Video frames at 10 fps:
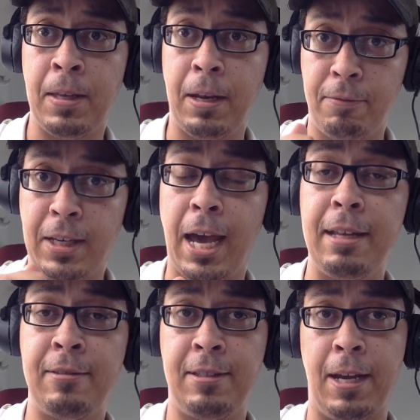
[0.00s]
and
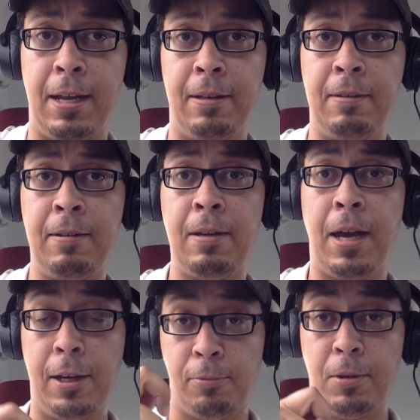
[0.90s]
Afghanistan
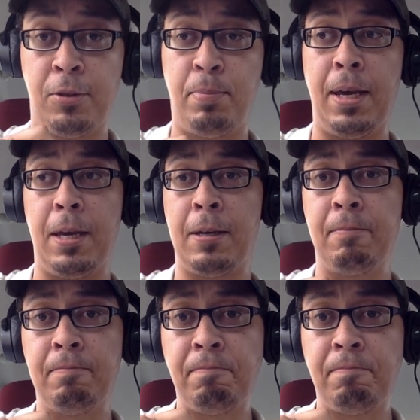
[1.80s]
as we speak.